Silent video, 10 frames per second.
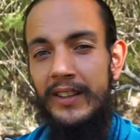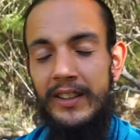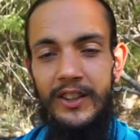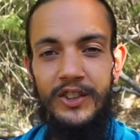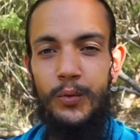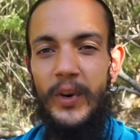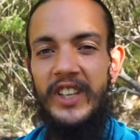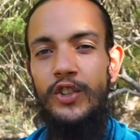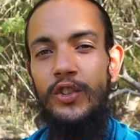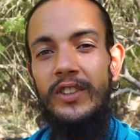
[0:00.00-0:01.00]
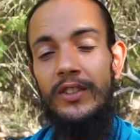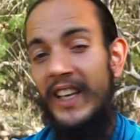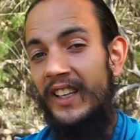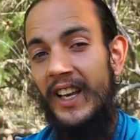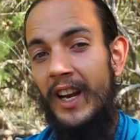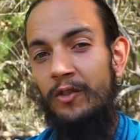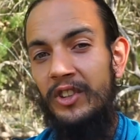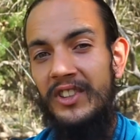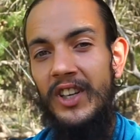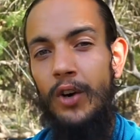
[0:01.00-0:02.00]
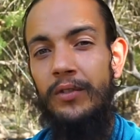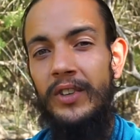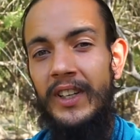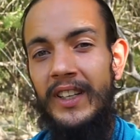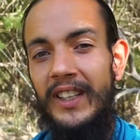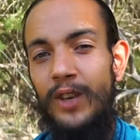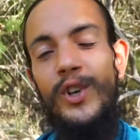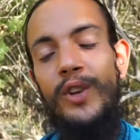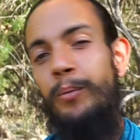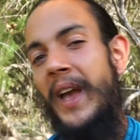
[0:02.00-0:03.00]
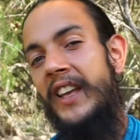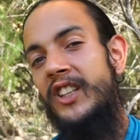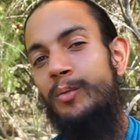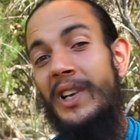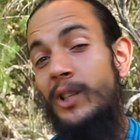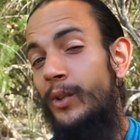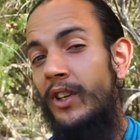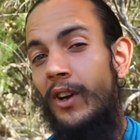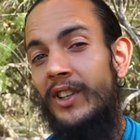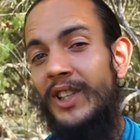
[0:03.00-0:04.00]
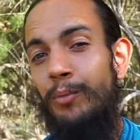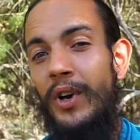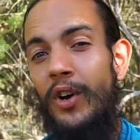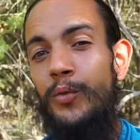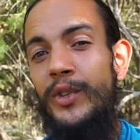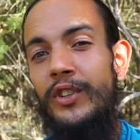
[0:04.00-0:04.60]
there's lots of ways you can take care of yourself. get rid of pain, especially when you're locked up at home and